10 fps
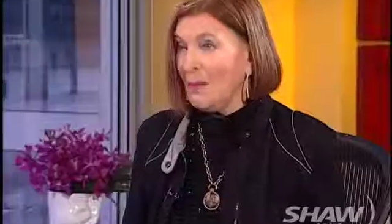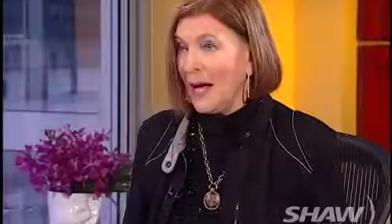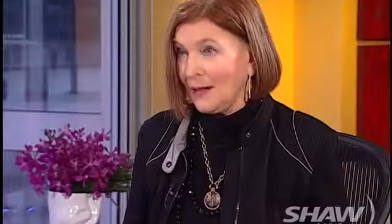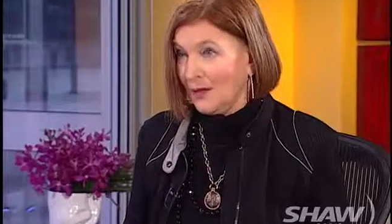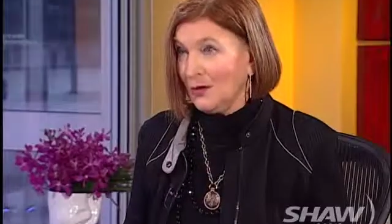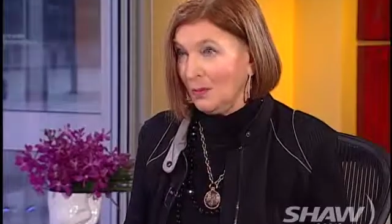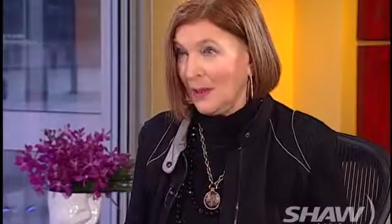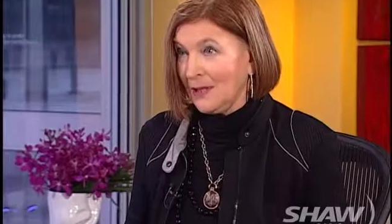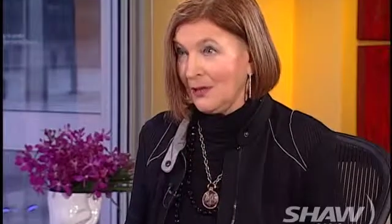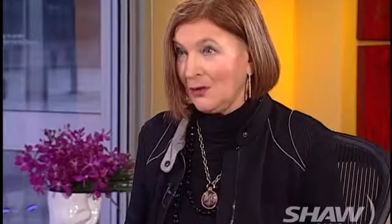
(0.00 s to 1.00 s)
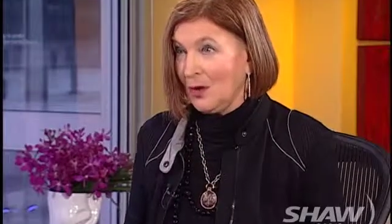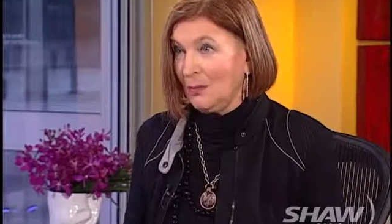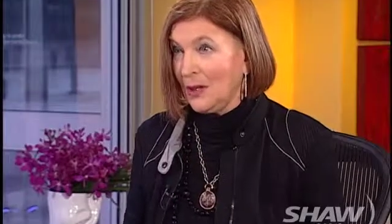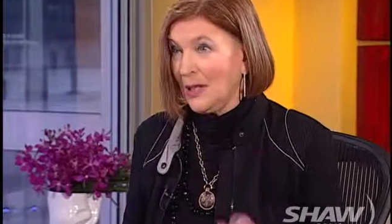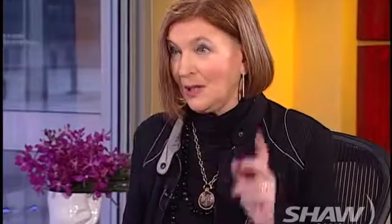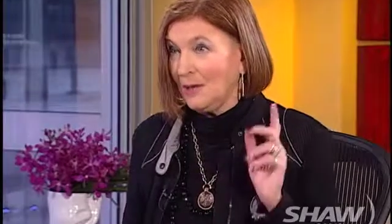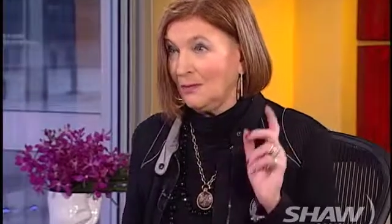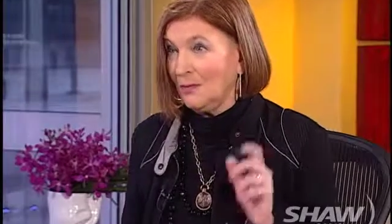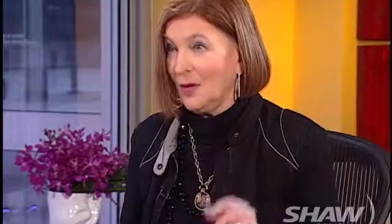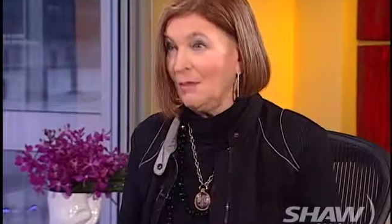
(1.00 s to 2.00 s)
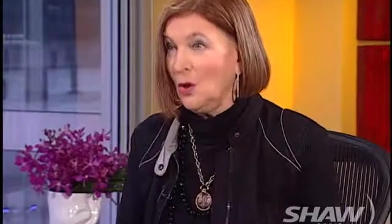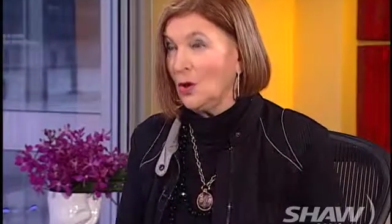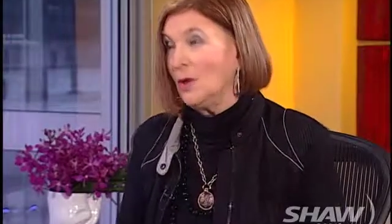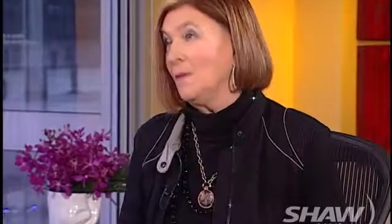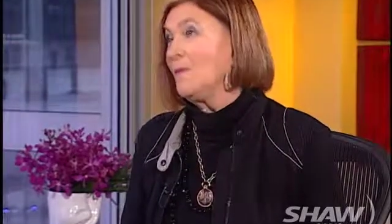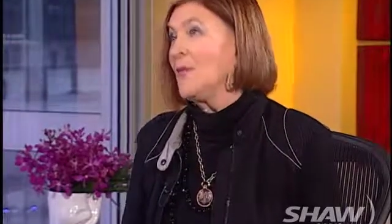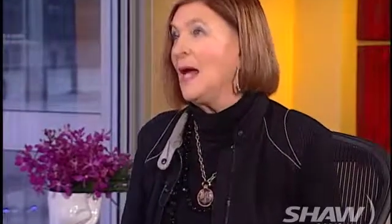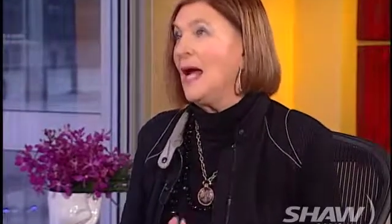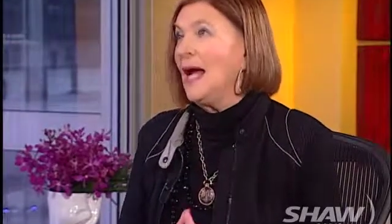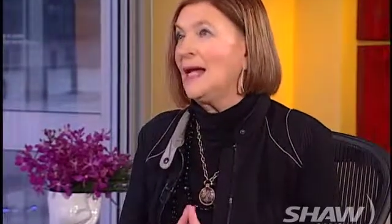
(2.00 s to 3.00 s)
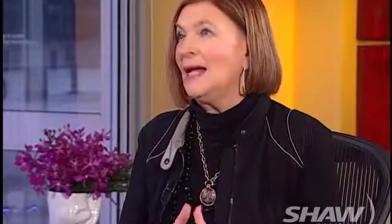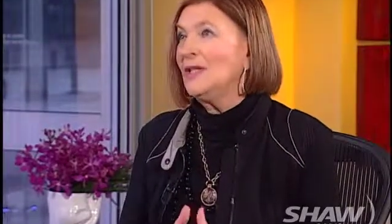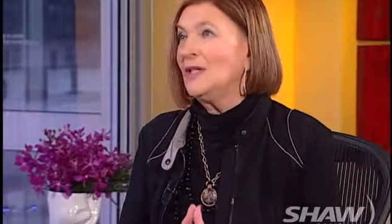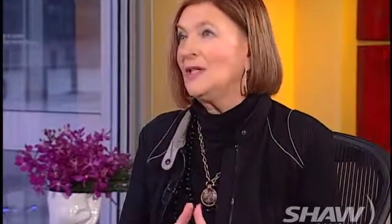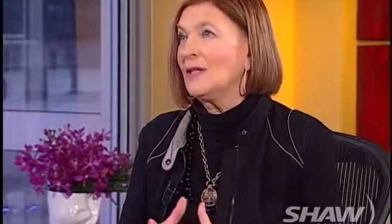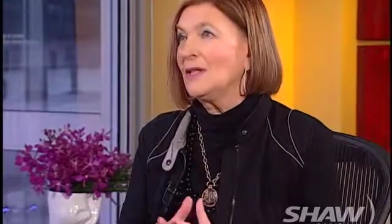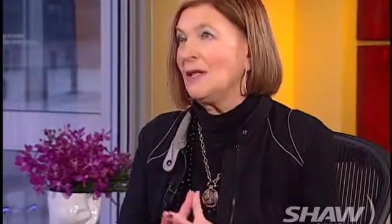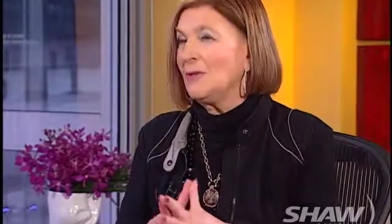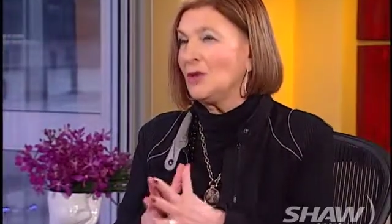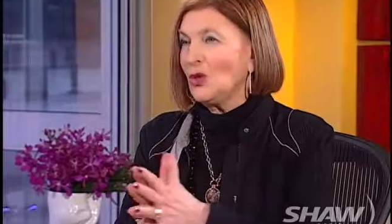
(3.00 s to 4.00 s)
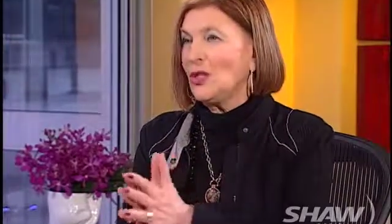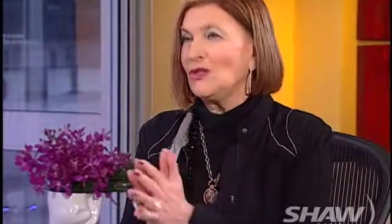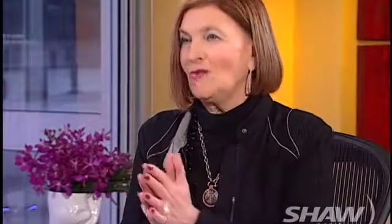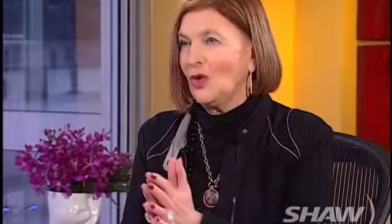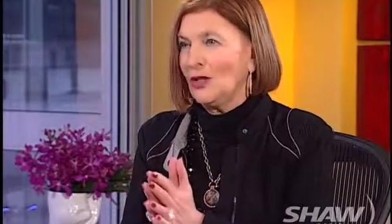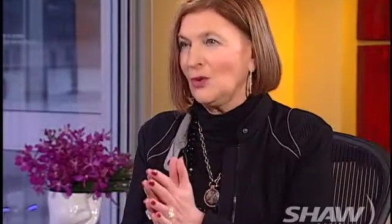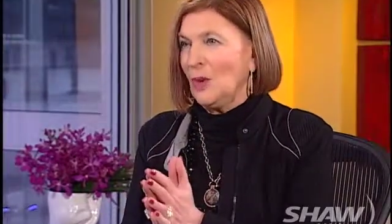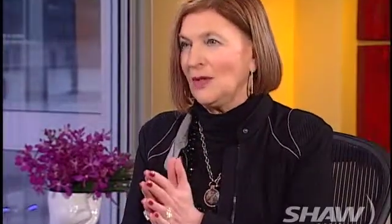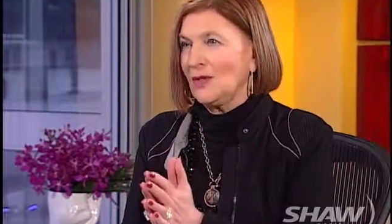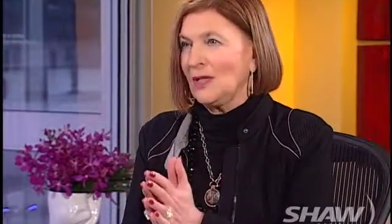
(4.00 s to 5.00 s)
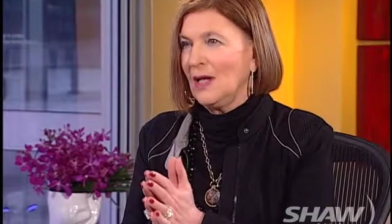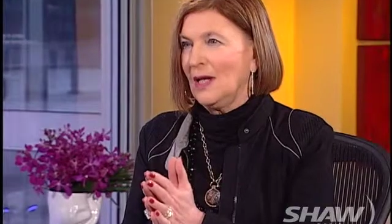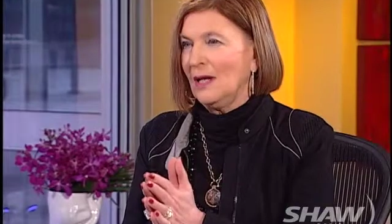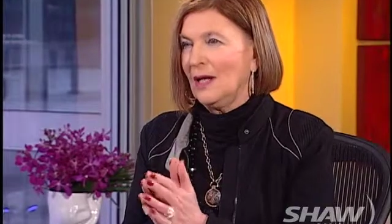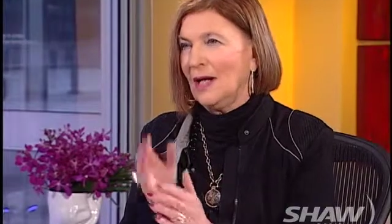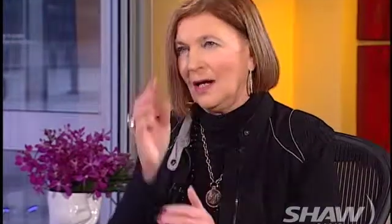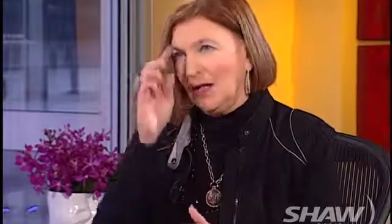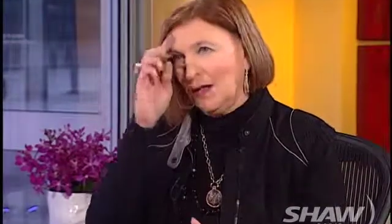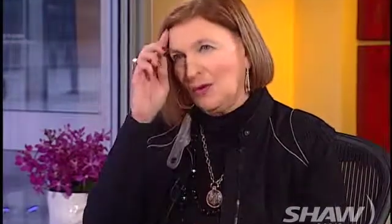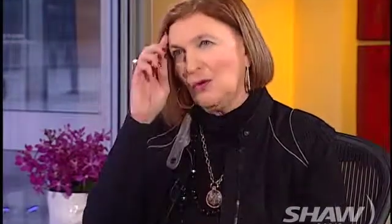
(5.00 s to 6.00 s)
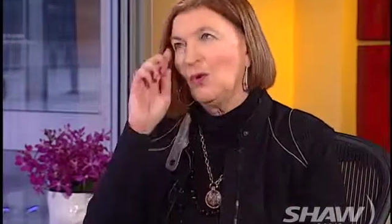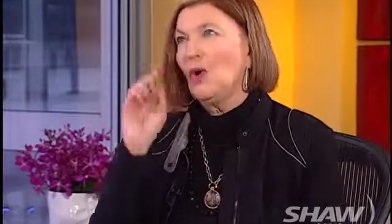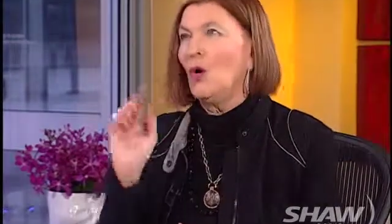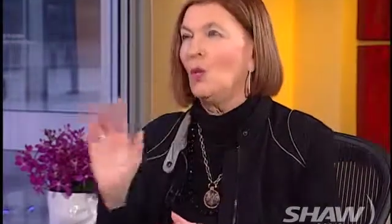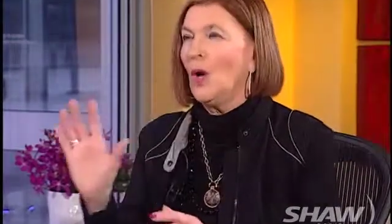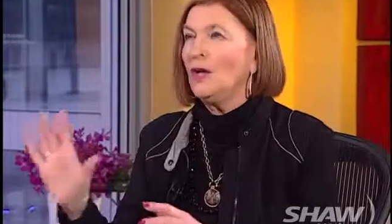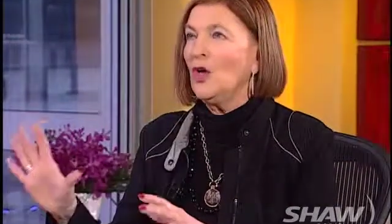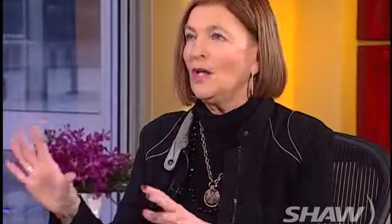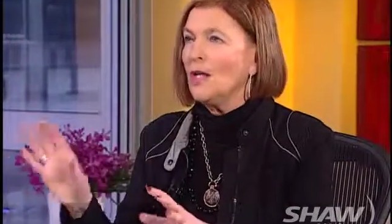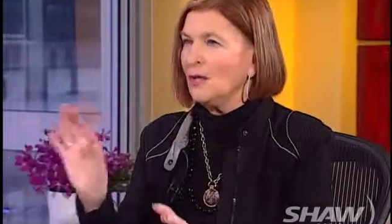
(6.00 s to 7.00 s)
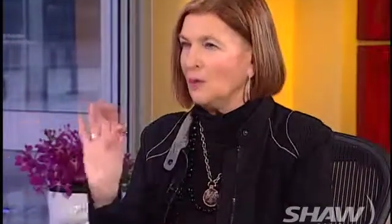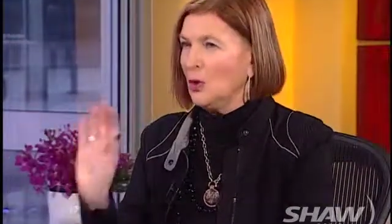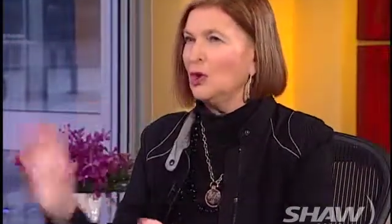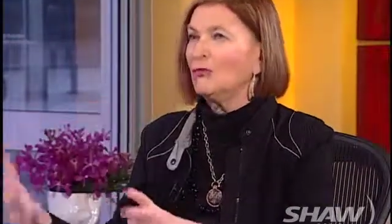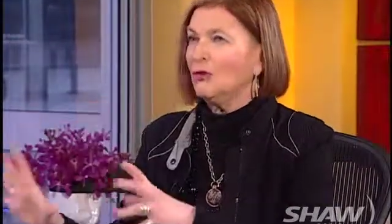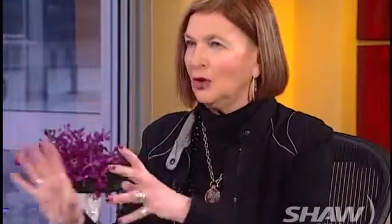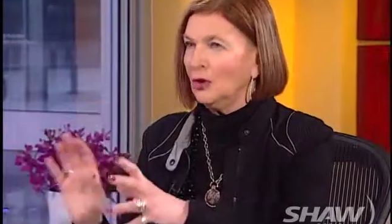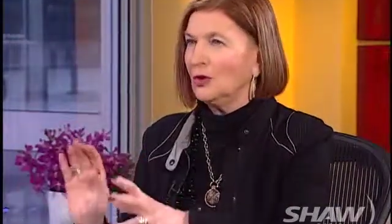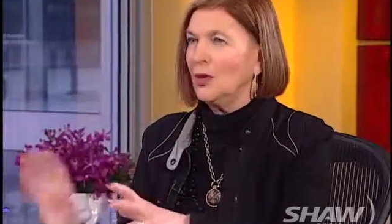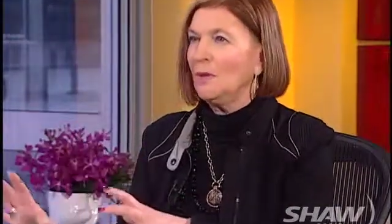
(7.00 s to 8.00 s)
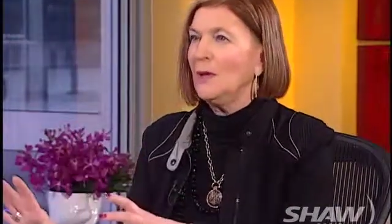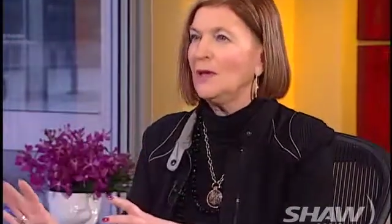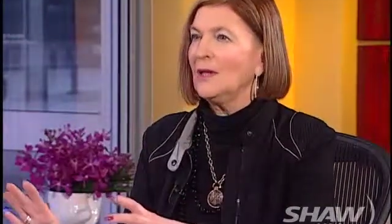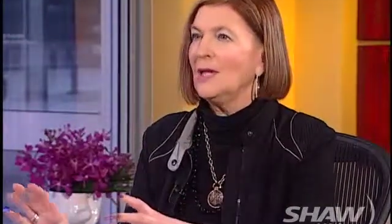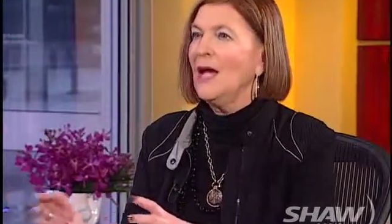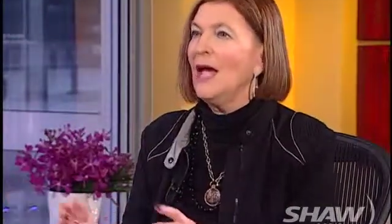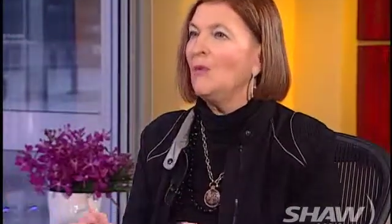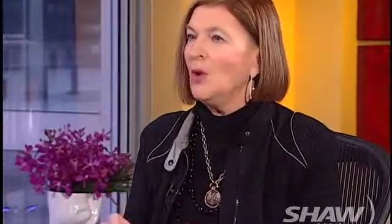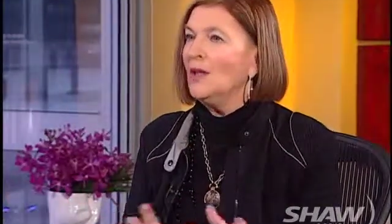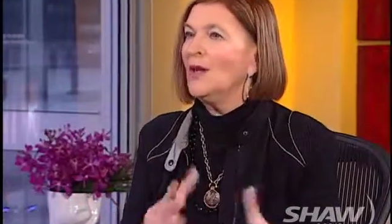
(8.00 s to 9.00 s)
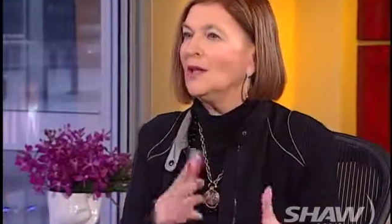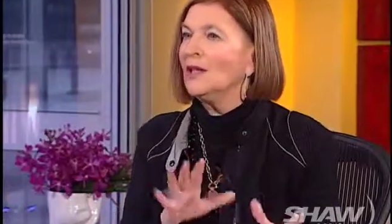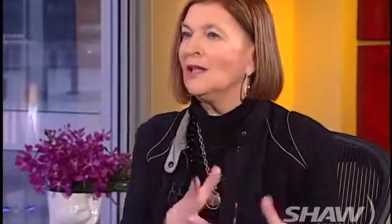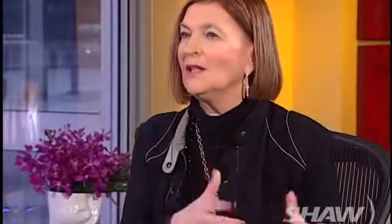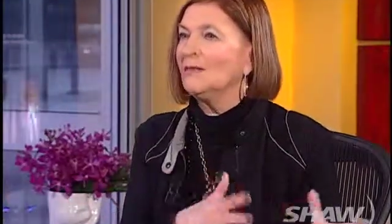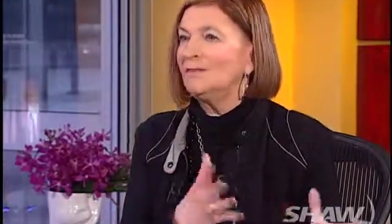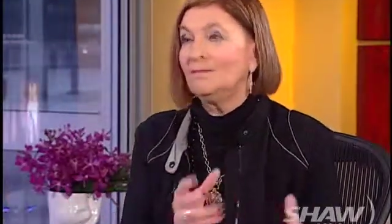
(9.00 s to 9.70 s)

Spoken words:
Pattison, who plays the trumpet, he's a mogul, and he did a demonstration for us once, one on his beautiful trumpet and one on a little